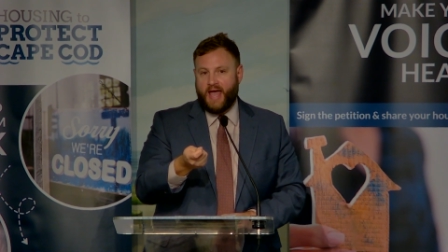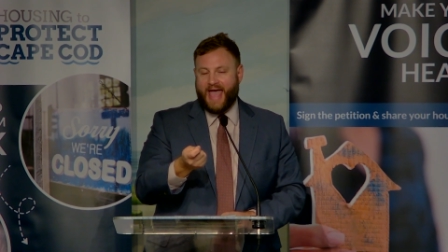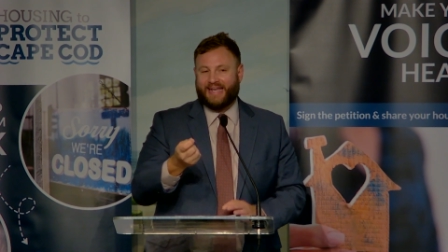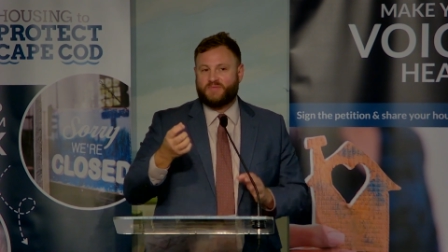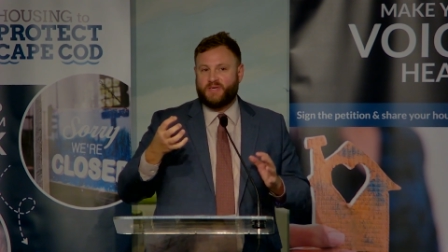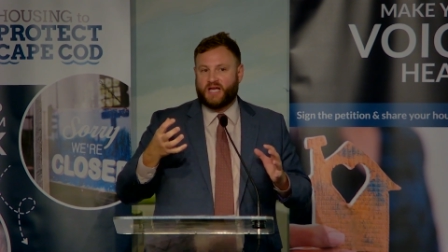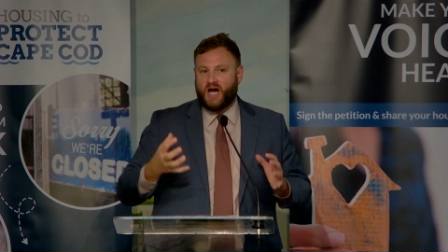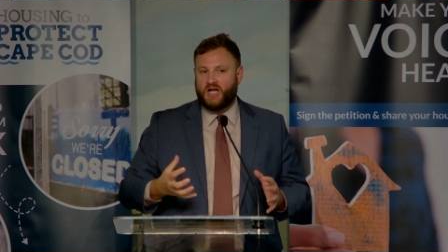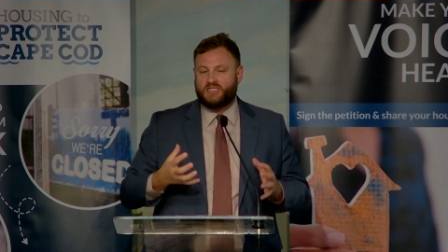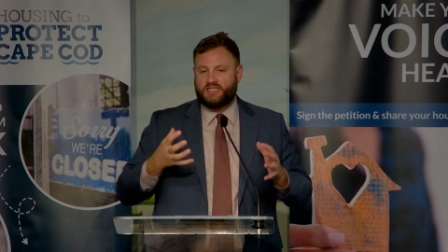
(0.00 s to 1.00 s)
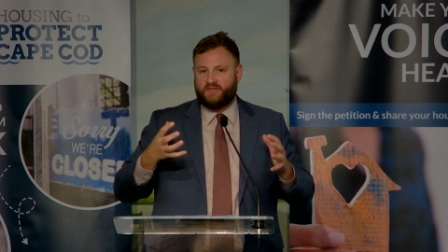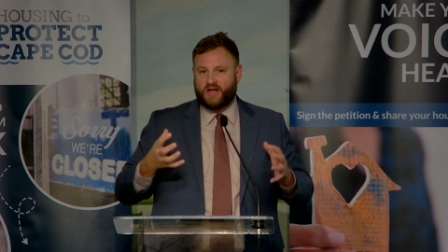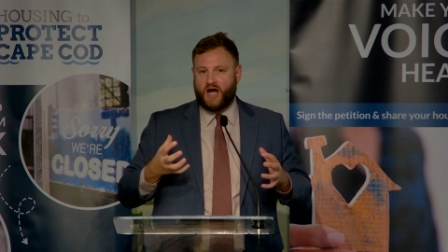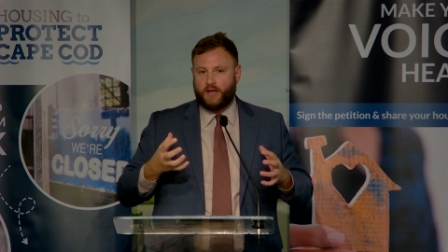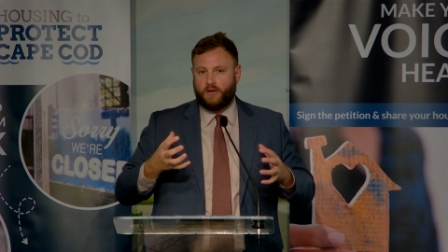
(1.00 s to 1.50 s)
And it's because they've
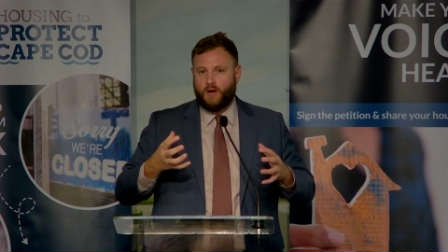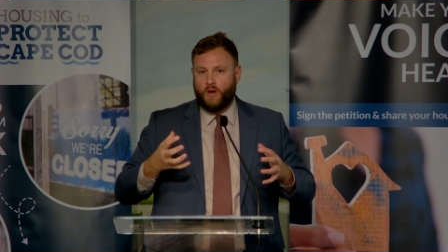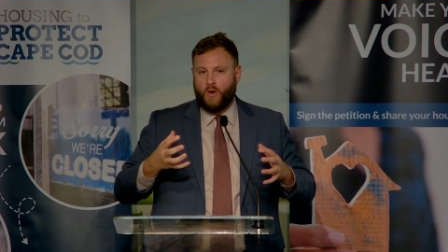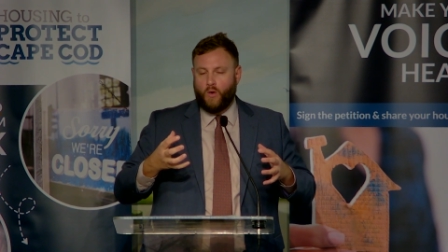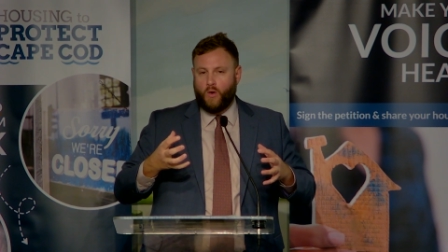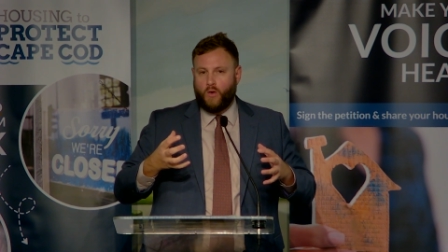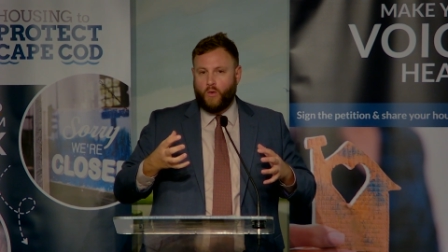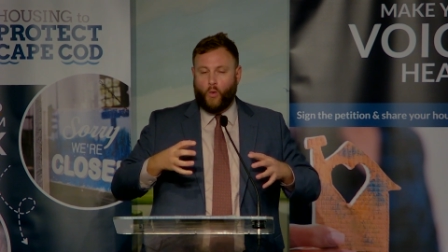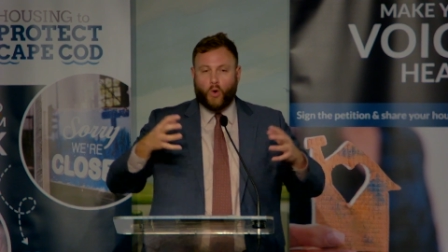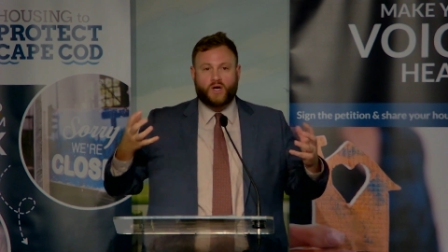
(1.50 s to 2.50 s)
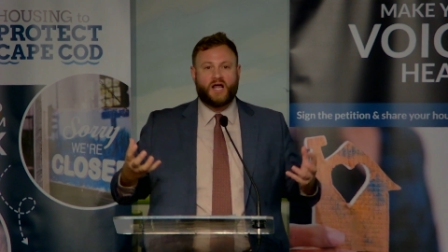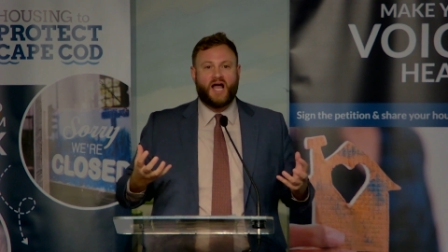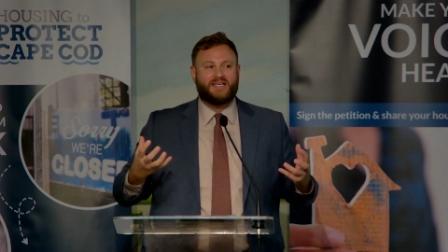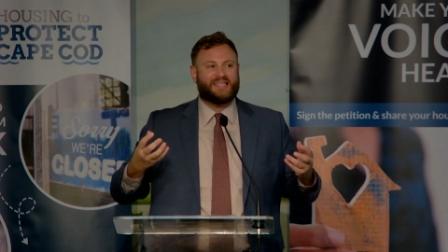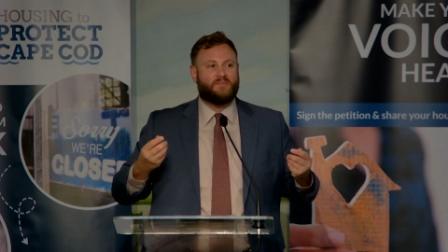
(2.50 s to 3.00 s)
gotten
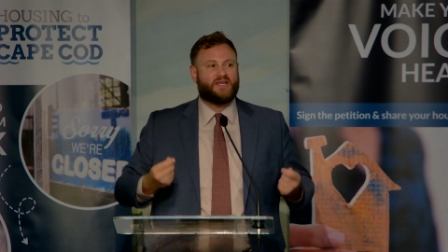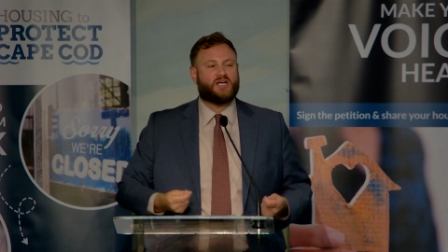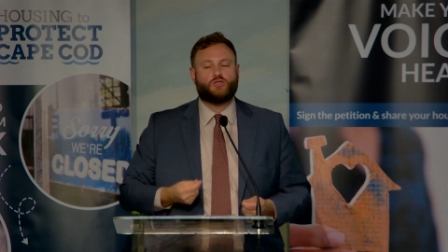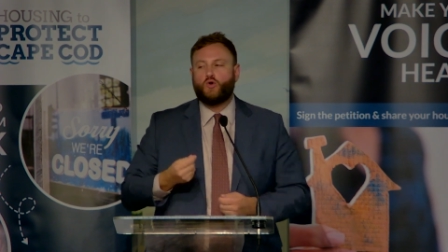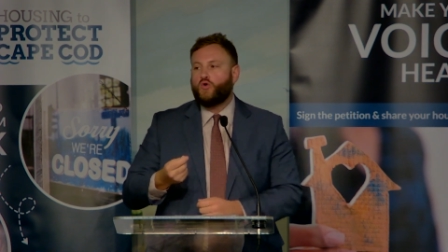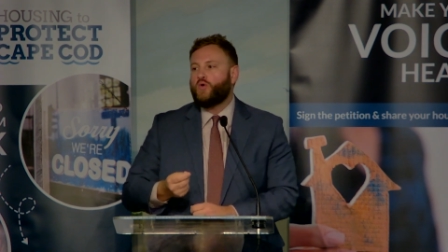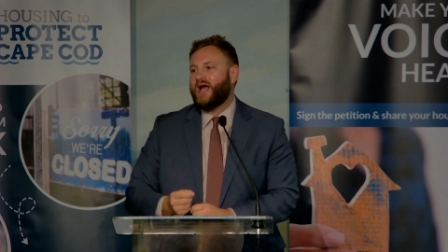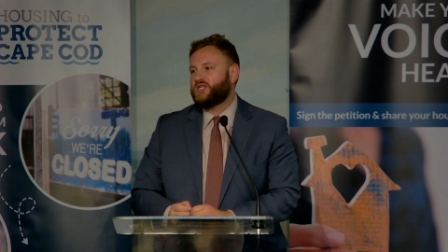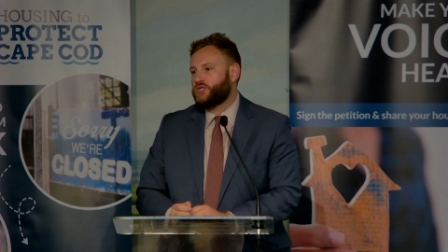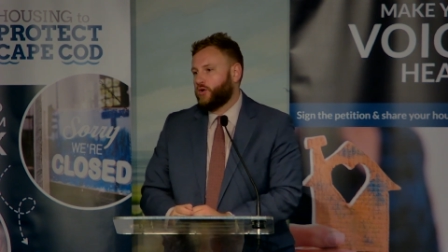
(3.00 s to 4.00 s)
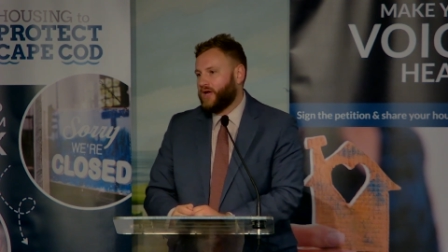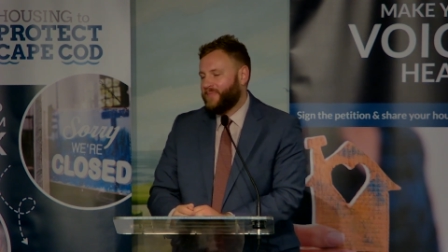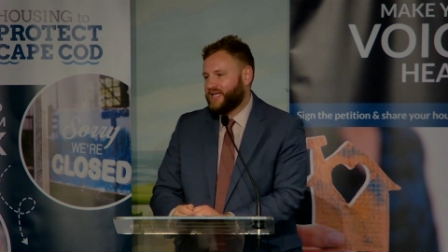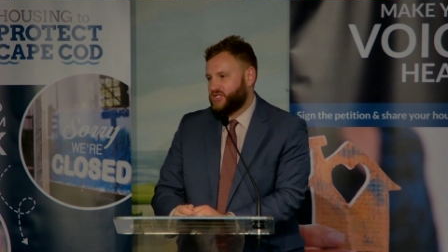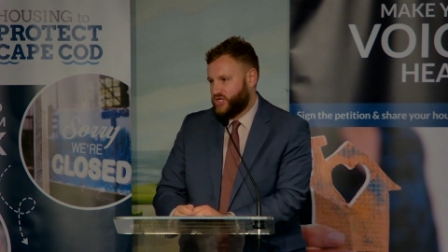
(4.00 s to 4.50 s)
organized and because who has showed up
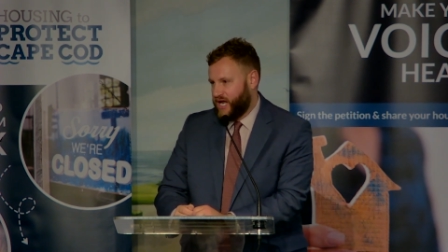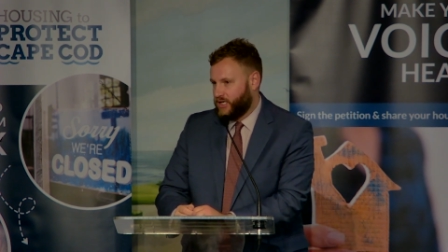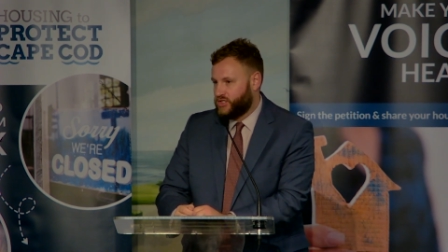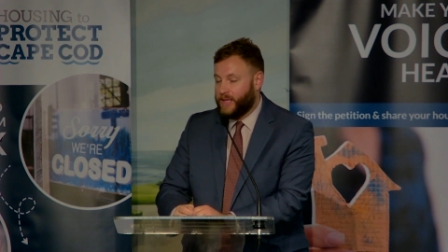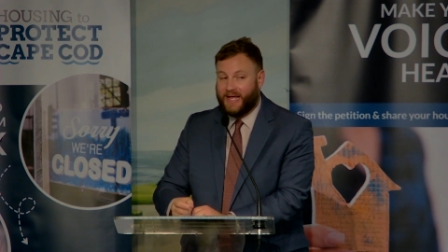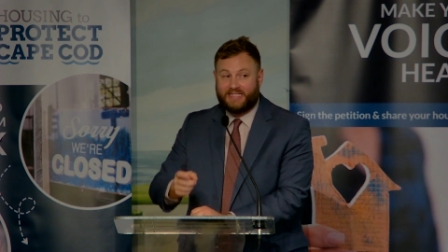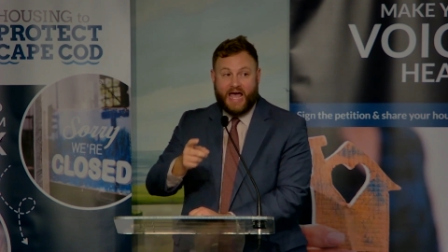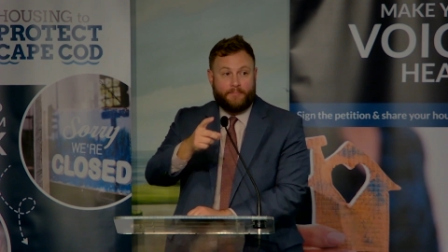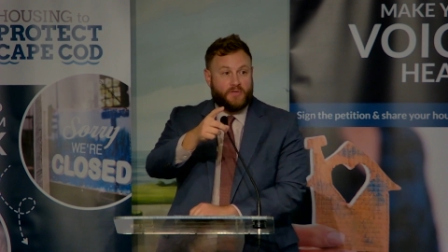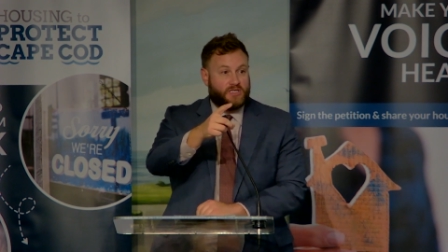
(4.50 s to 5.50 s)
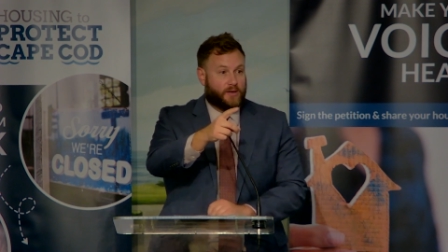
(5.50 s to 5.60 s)
has changed. And that's happened